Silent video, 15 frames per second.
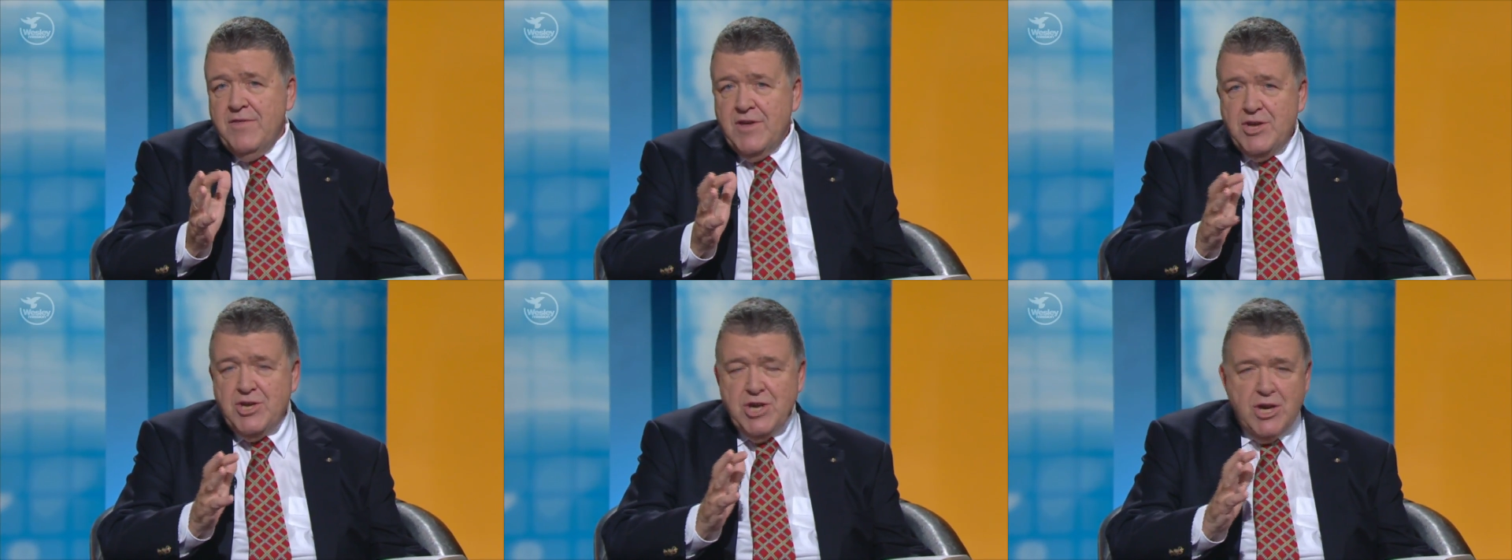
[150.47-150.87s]

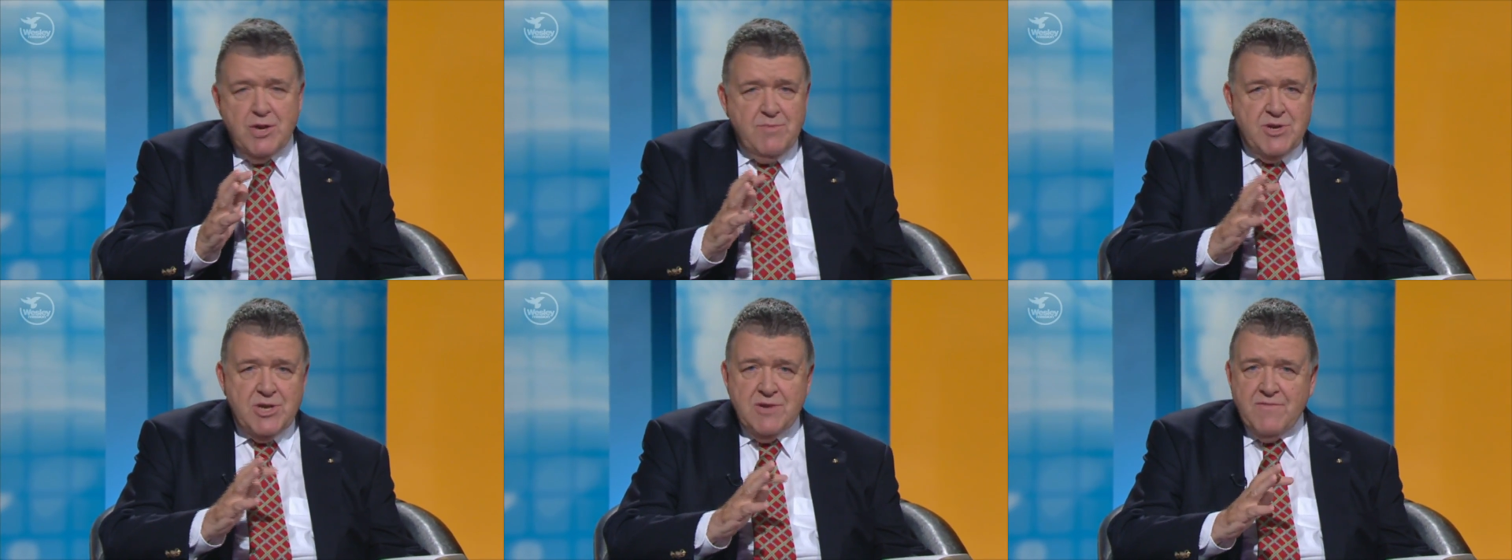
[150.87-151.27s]

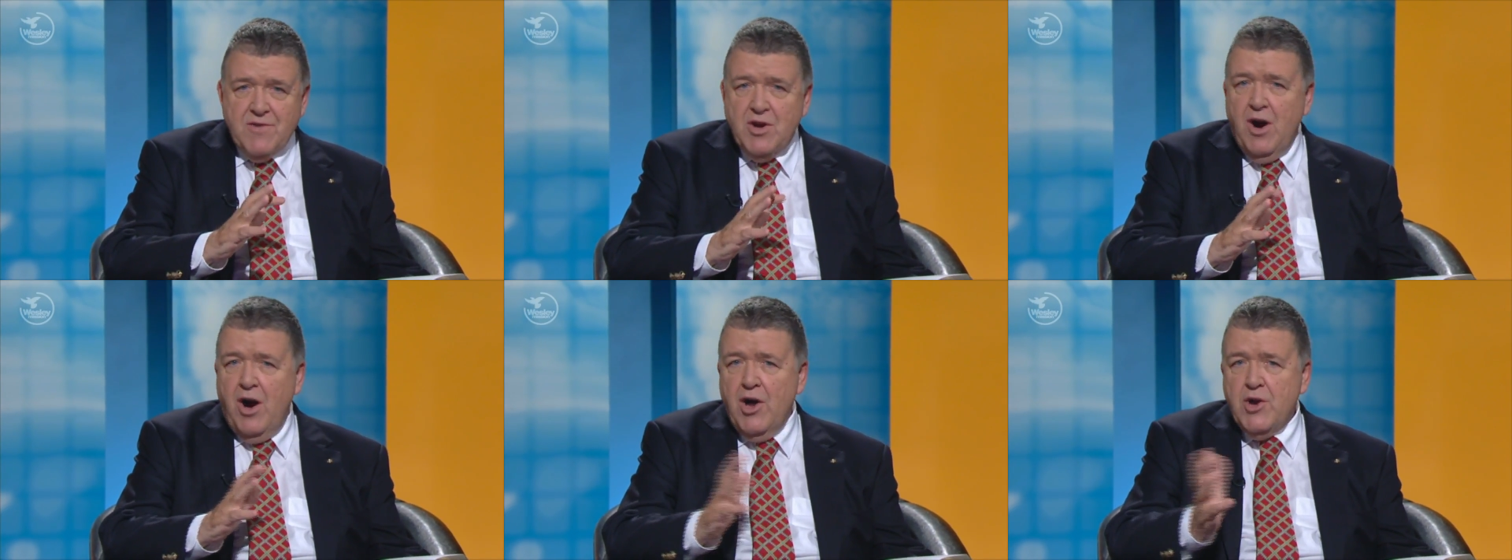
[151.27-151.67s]
judgment of
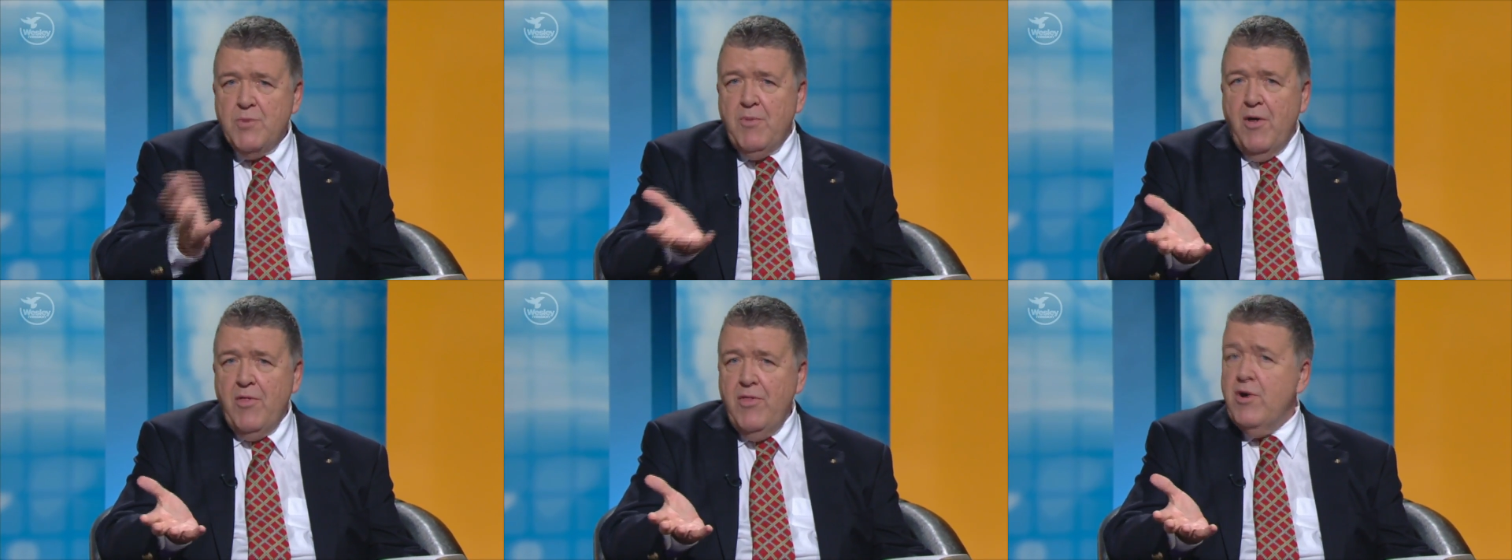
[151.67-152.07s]
God
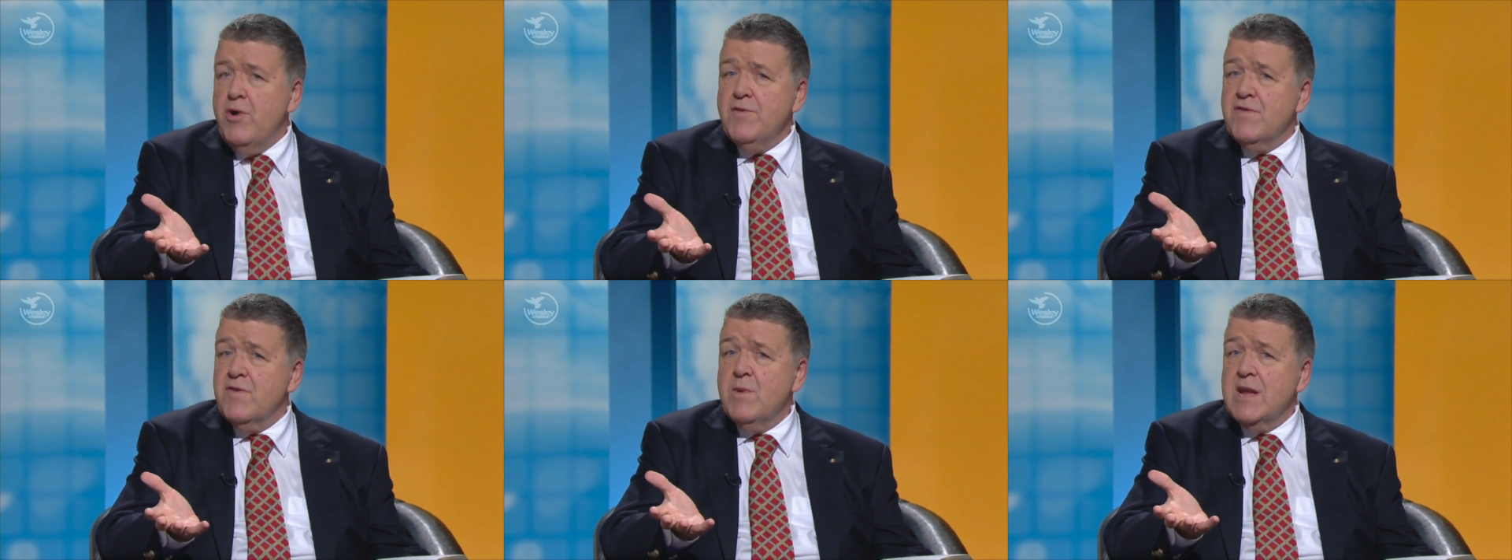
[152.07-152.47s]
upon
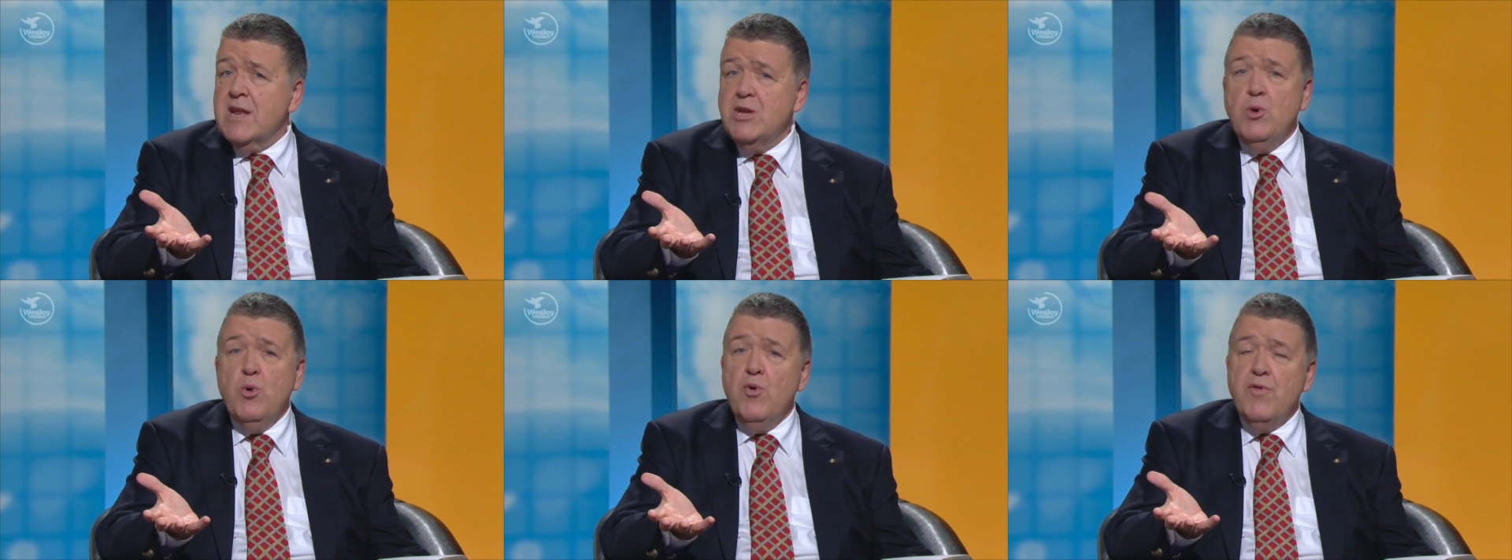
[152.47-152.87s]
those who
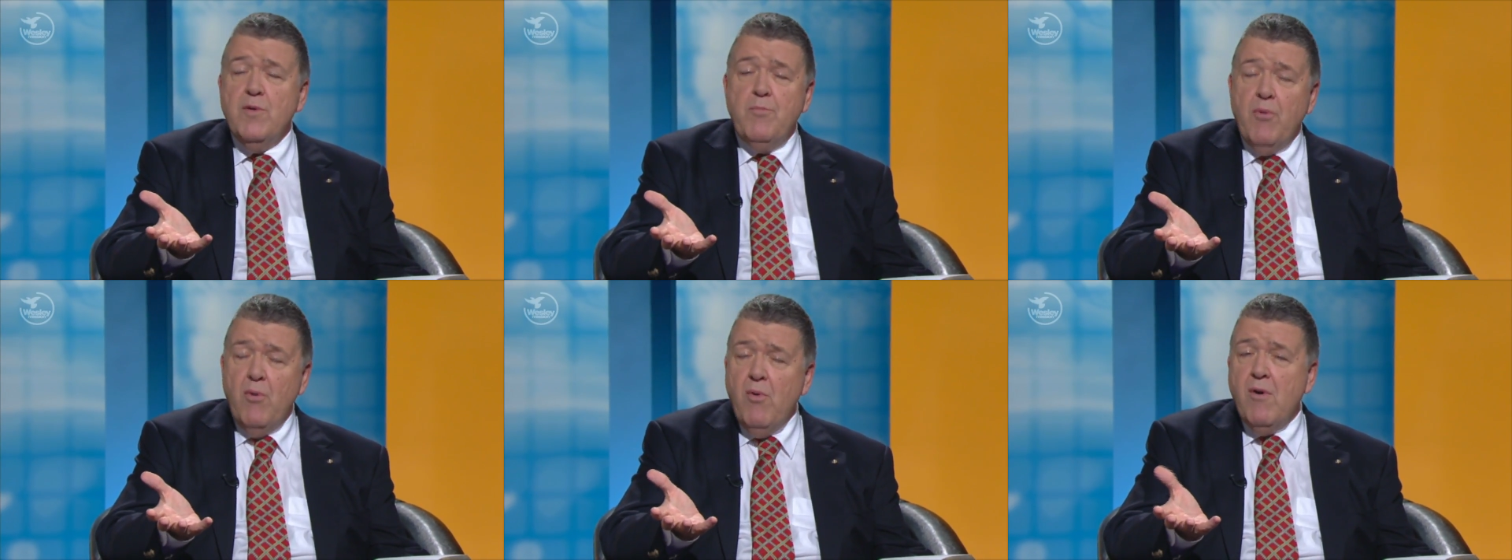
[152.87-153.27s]
ignore the
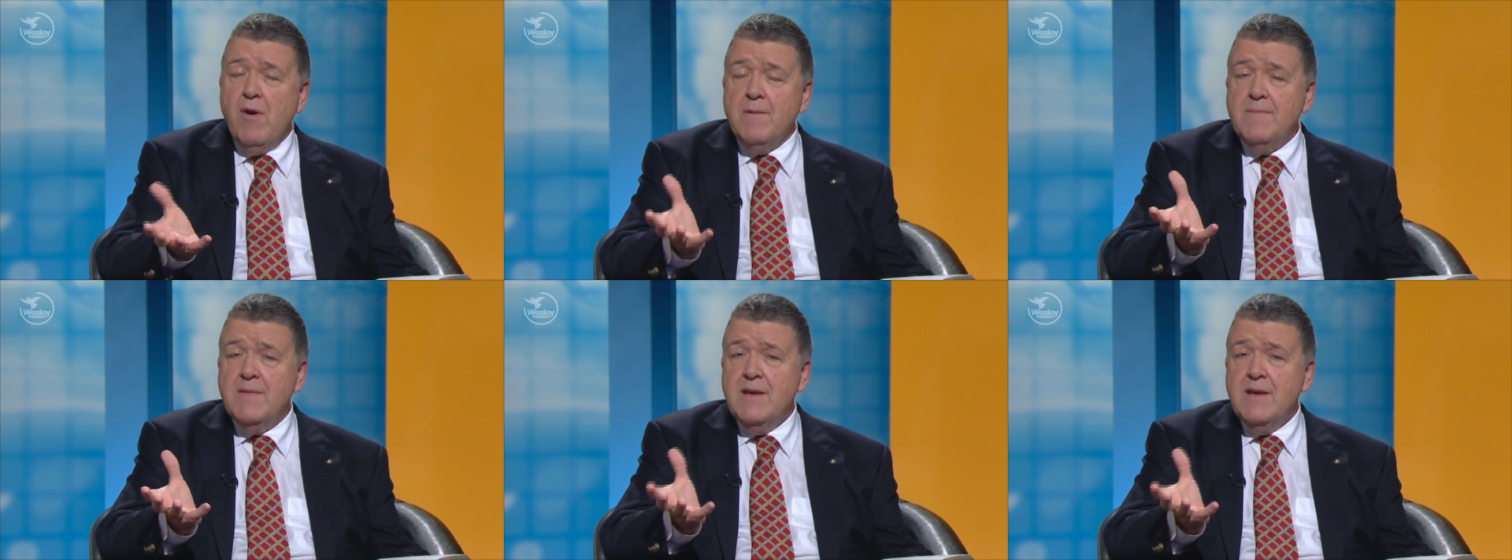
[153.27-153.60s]
poor,